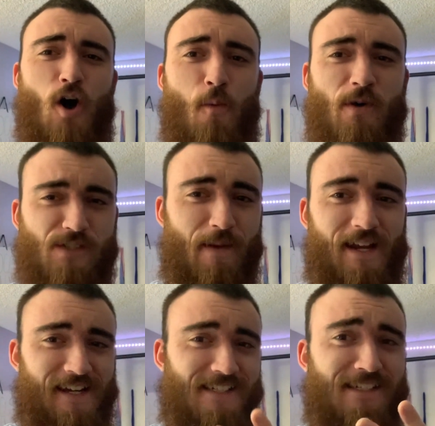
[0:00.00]
almost
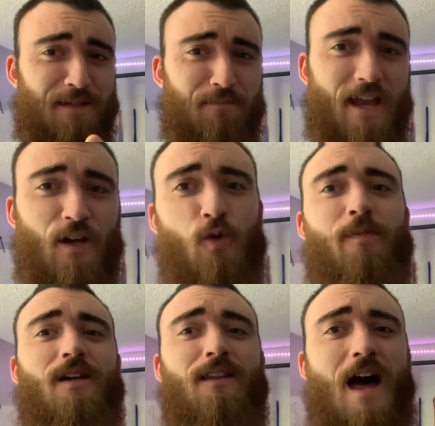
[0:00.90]
making it seem like it would
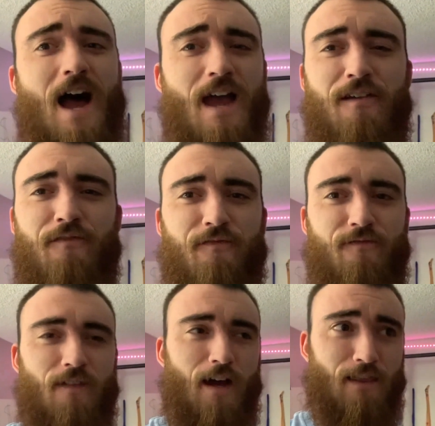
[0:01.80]
be a live
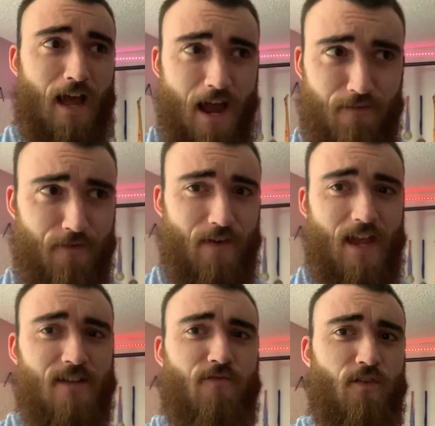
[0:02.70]

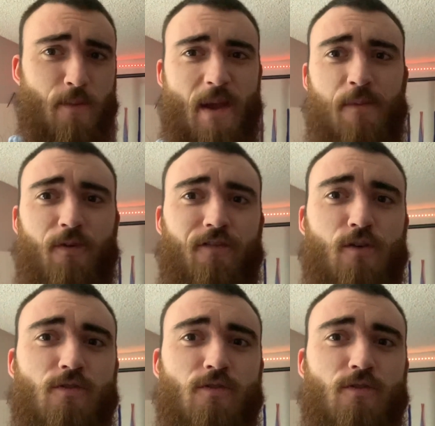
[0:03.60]
event for the pay-per-view.